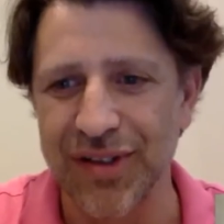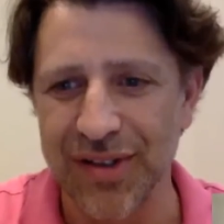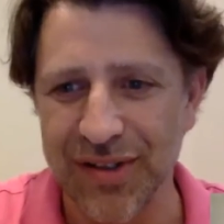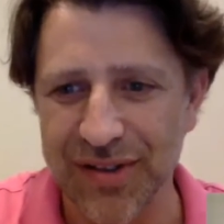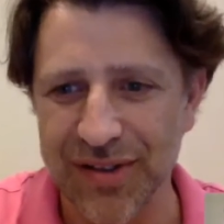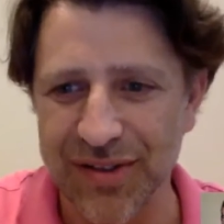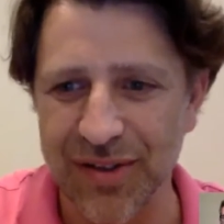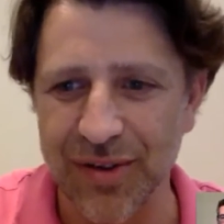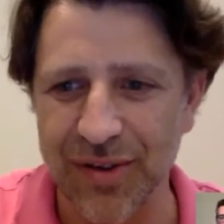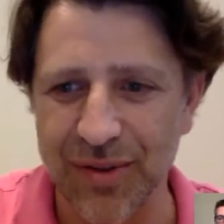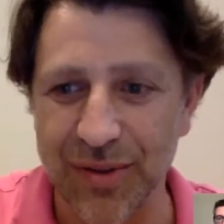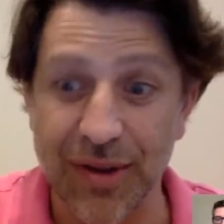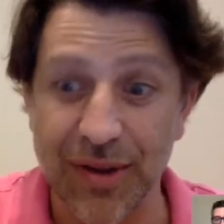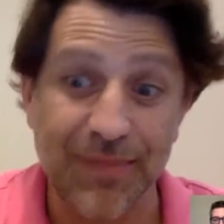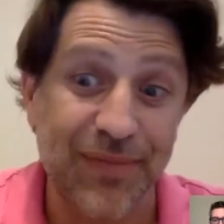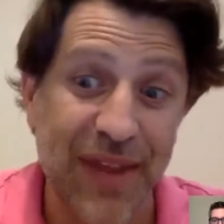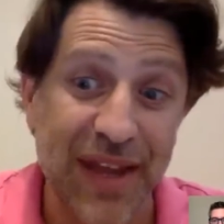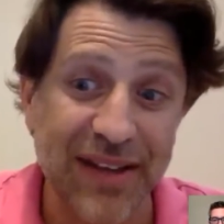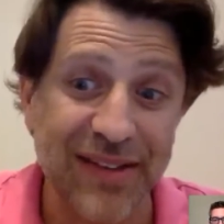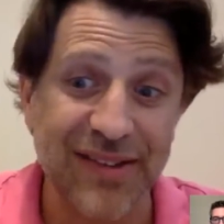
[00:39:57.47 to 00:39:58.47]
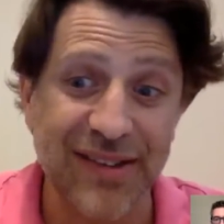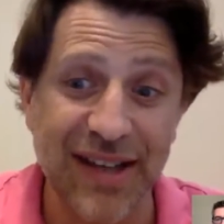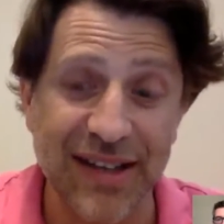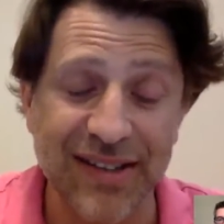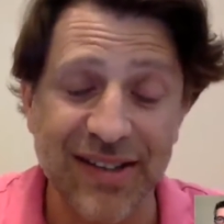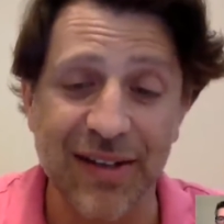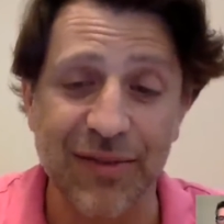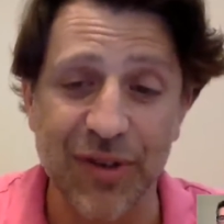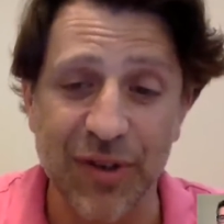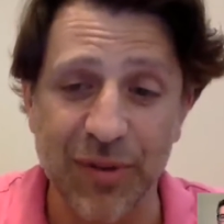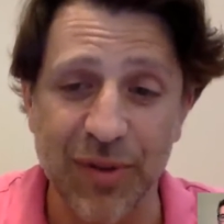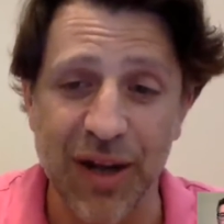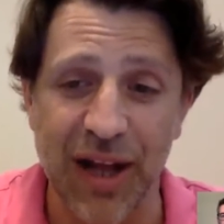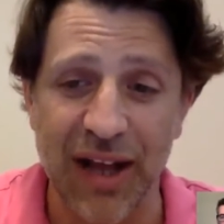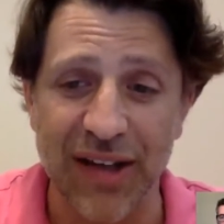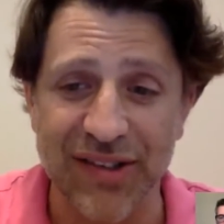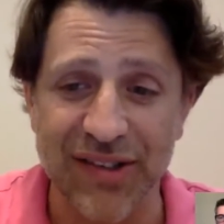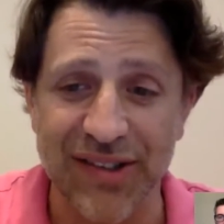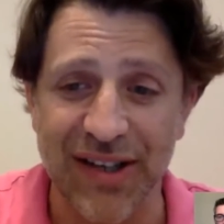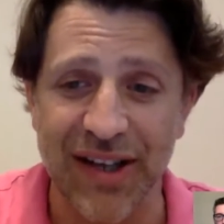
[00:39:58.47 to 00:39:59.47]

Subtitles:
So that's definitely what I see.